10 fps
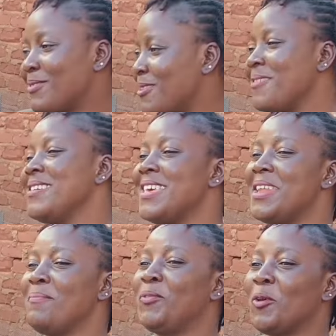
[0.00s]
Sorry that
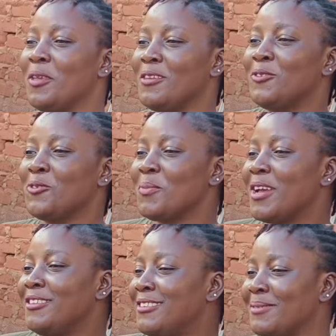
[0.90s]
I'm talking too
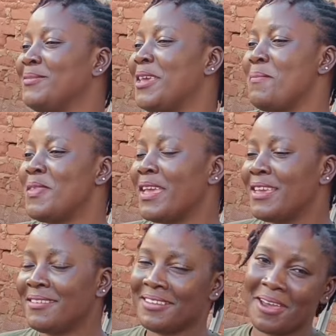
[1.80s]
much. Sometimes I
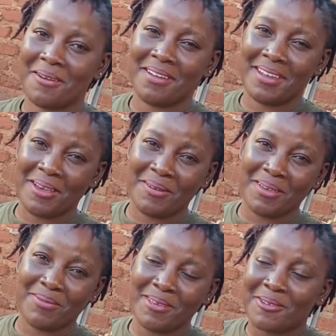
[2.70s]
get carried
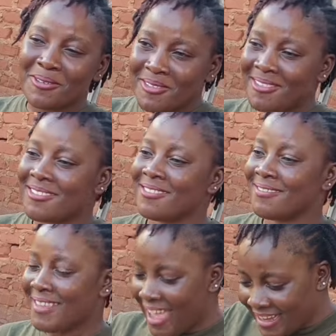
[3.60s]
away because
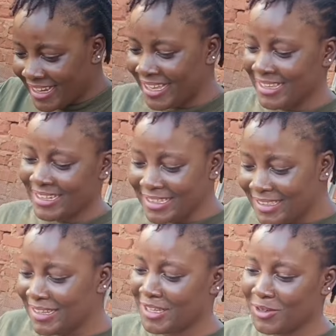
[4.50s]
I like
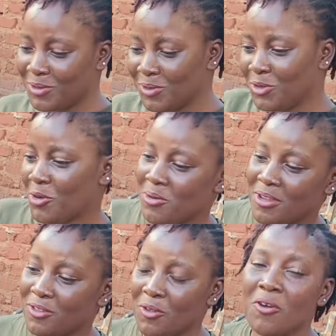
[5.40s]
listening to
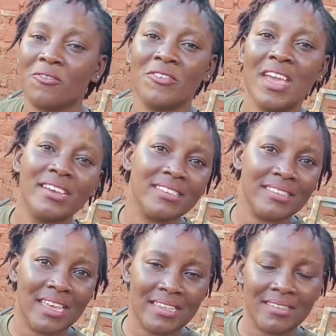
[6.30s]
stories of
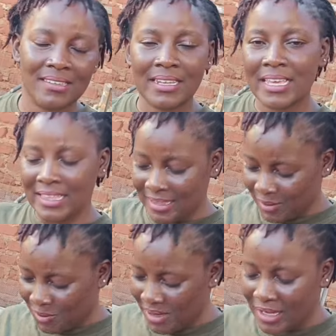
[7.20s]
youngsters like
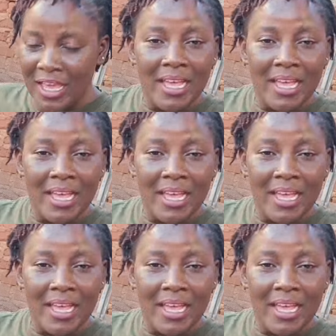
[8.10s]
this one.